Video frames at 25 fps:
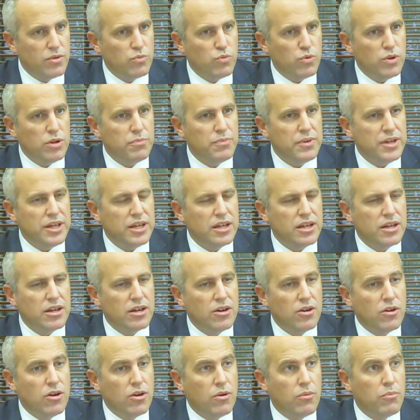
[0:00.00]
will be
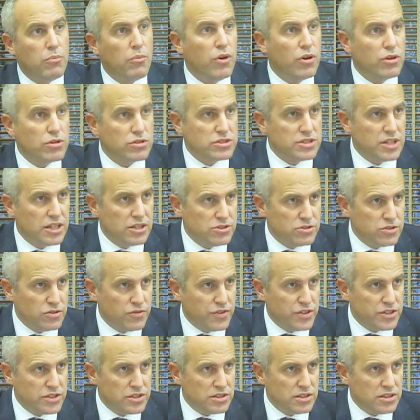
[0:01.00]
more
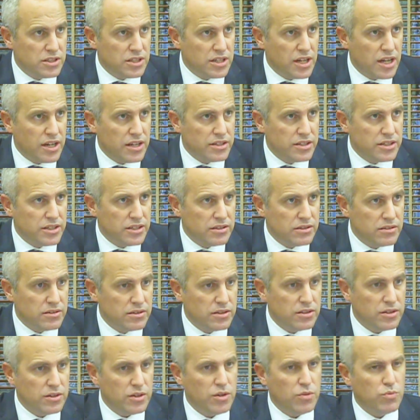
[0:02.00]
self-sufficient in energy,
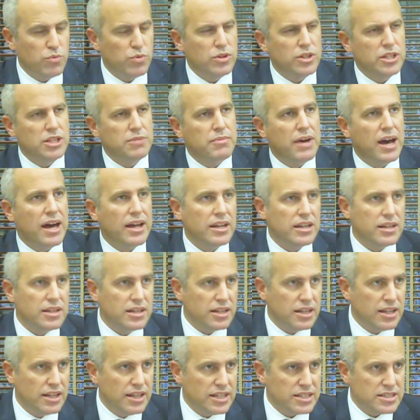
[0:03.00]
it will demand
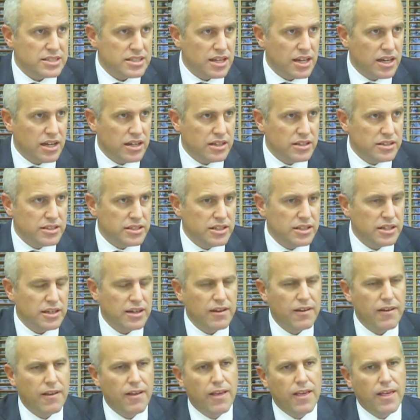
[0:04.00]
less energy,
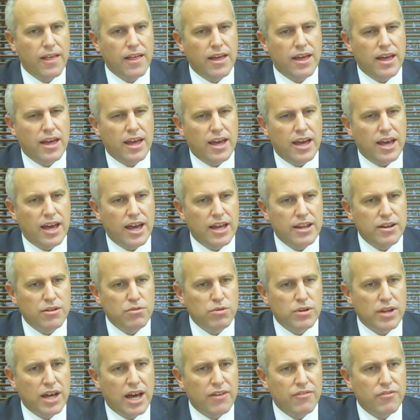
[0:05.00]
and it
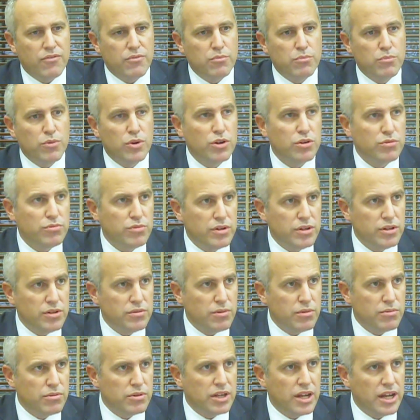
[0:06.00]
will have more
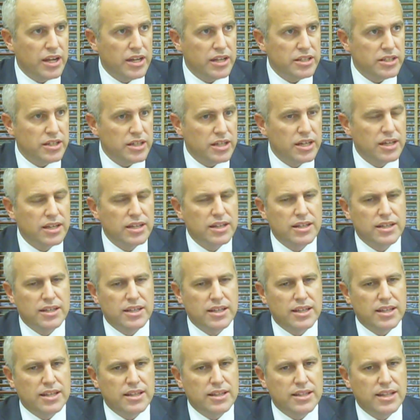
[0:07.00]
renewable energy
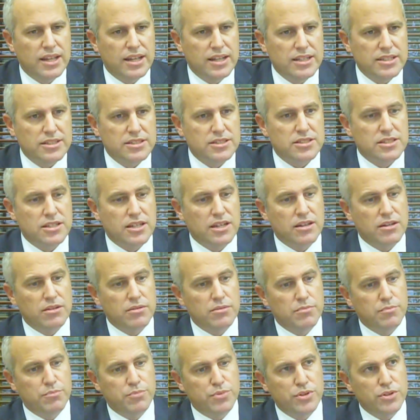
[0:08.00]
that is
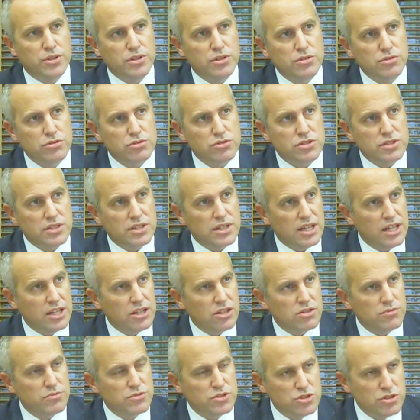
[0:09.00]
produced and
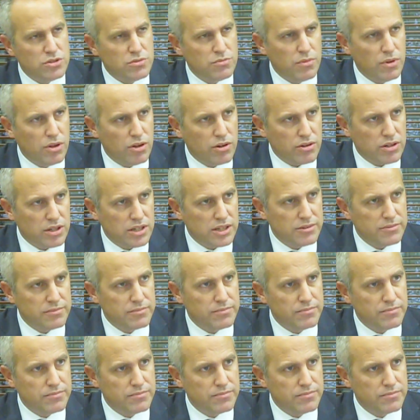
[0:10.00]
consumed locally.